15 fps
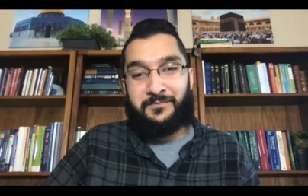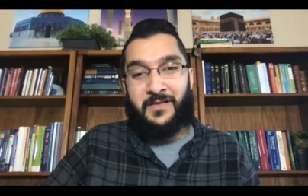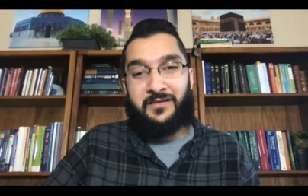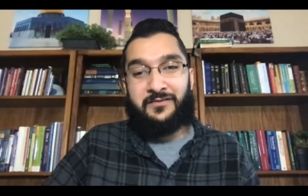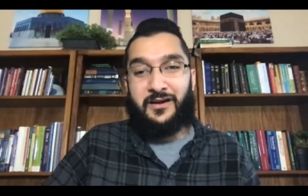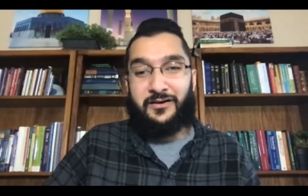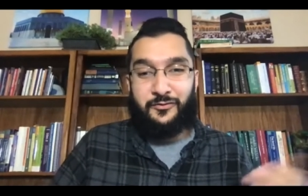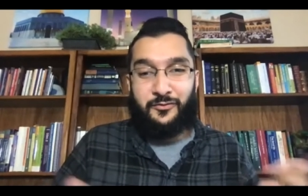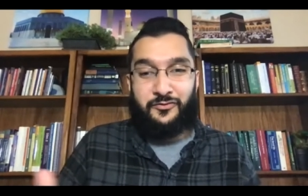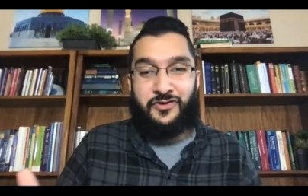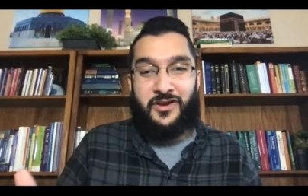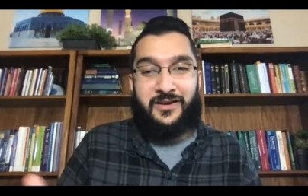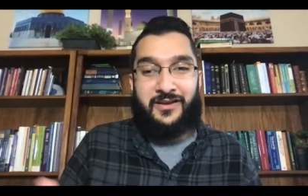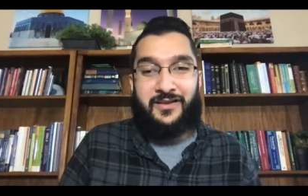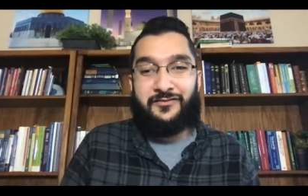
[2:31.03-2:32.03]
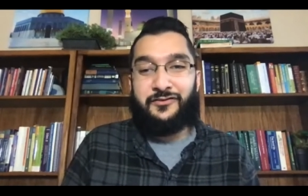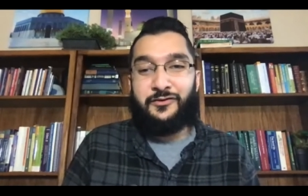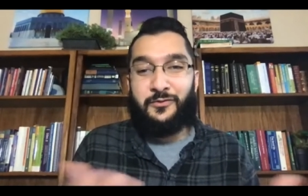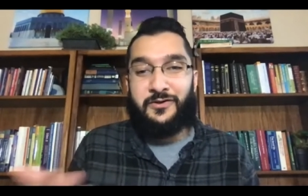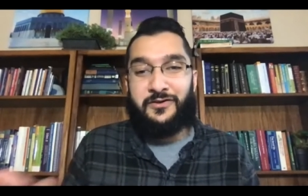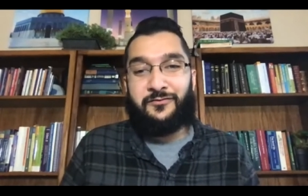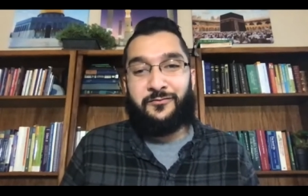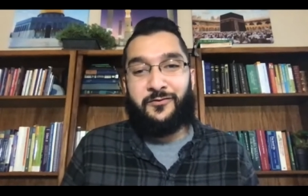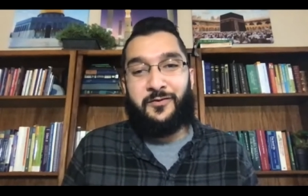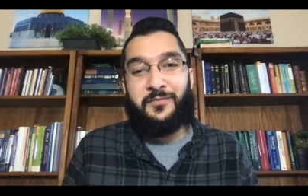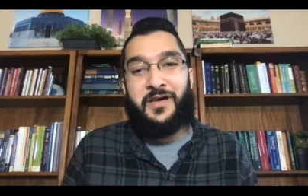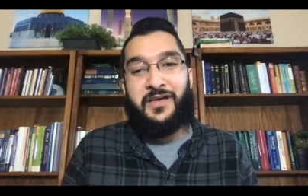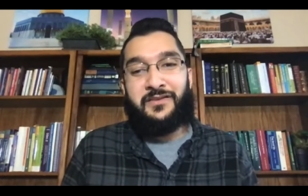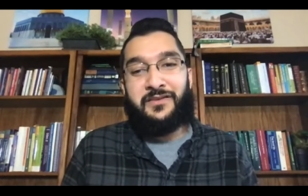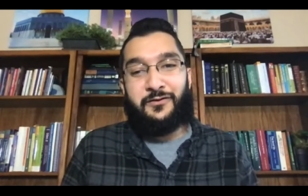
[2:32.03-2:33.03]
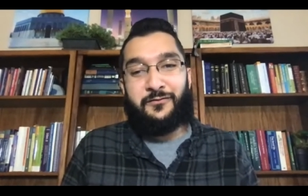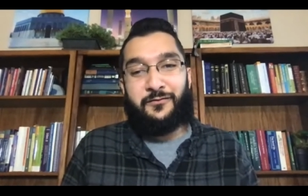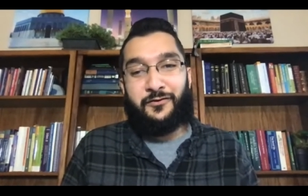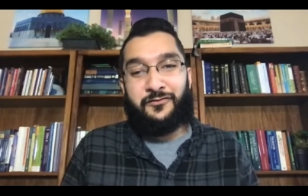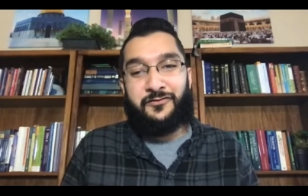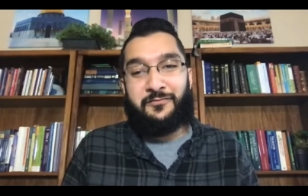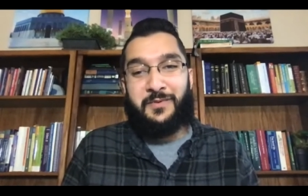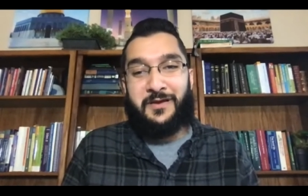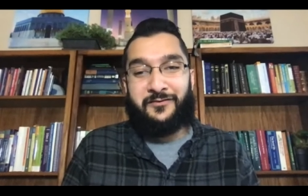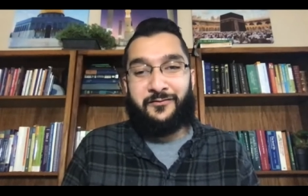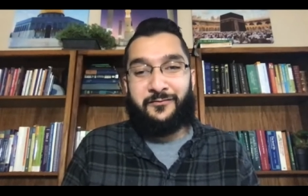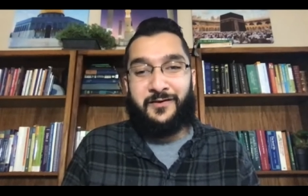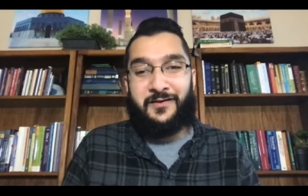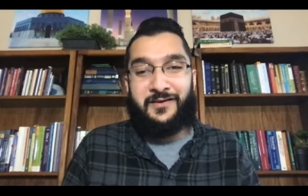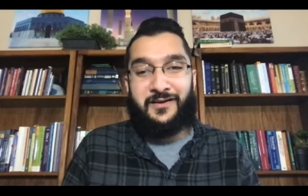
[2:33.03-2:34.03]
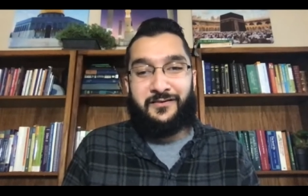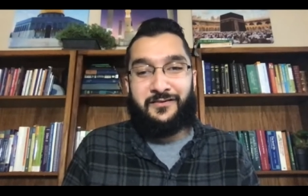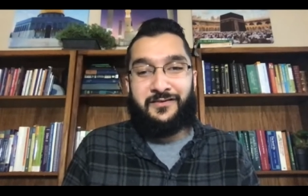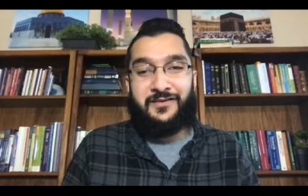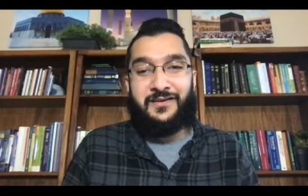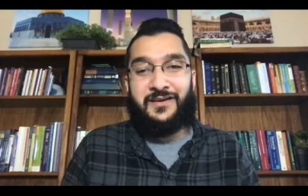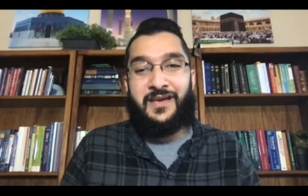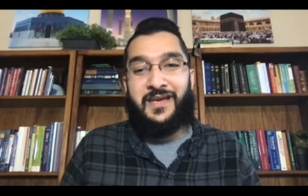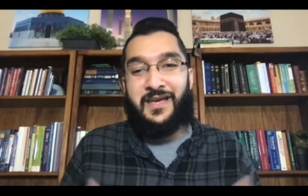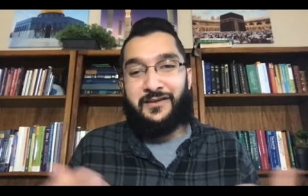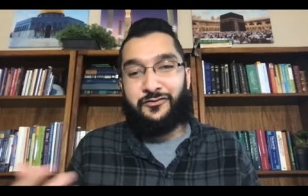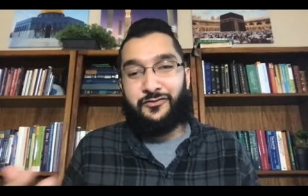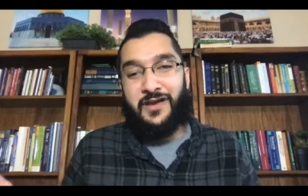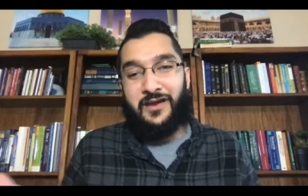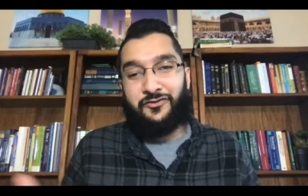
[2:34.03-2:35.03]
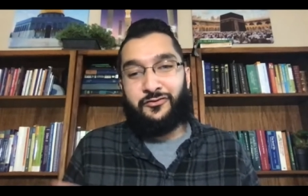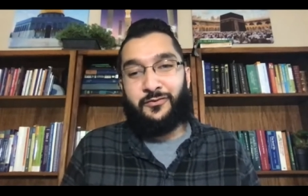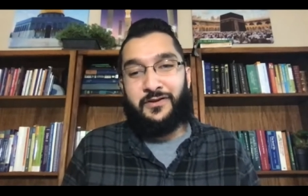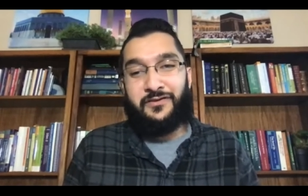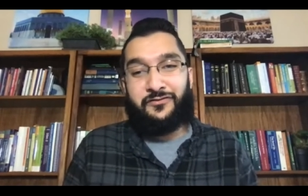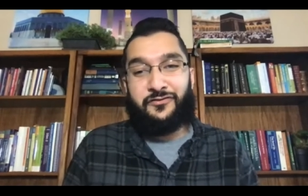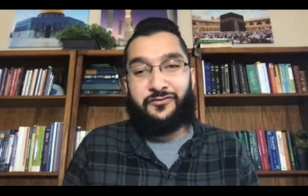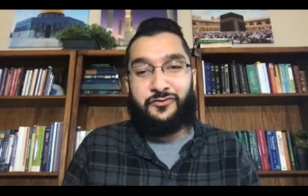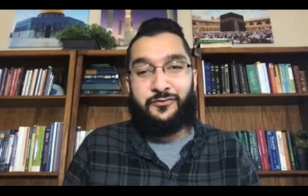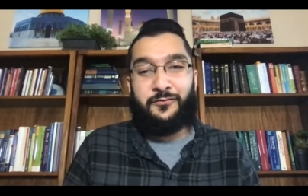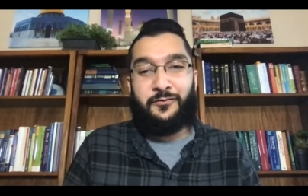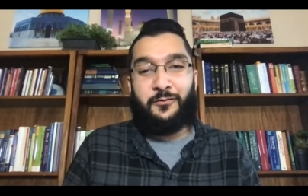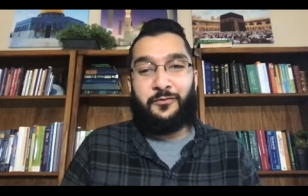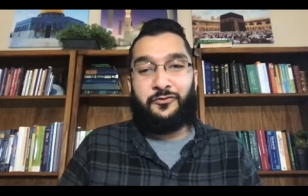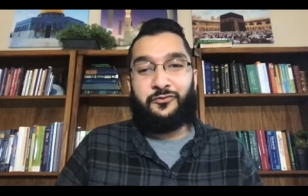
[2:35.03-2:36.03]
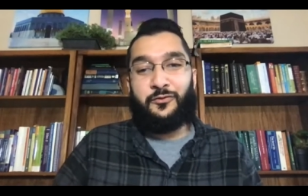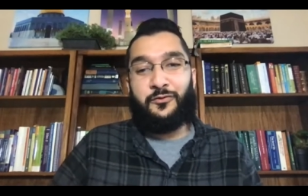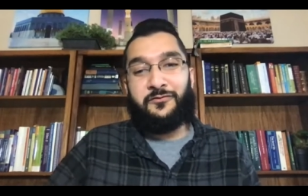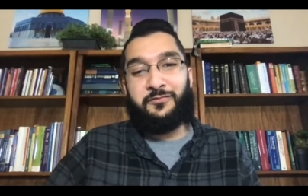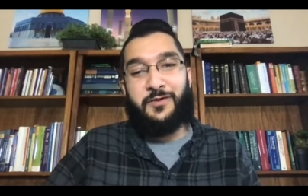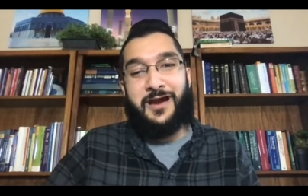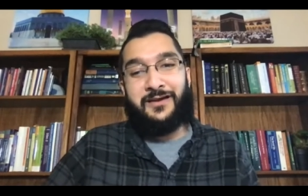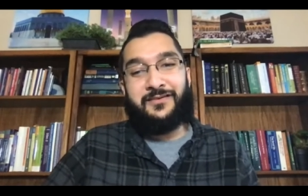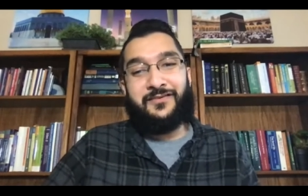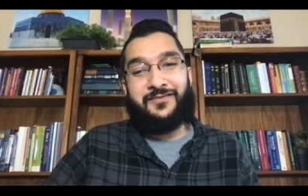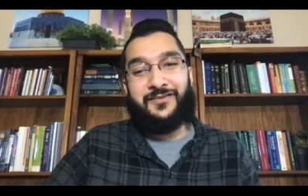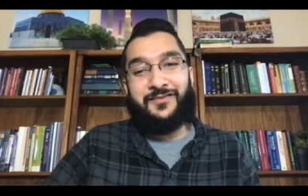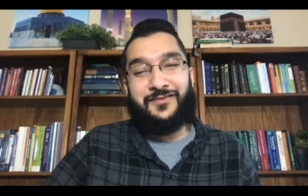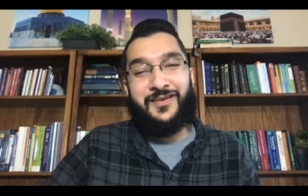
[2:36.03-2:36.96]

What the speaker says: Dr. Rashad has degrees from the University of Pennsylvania, the International Institute for Restorative Practices,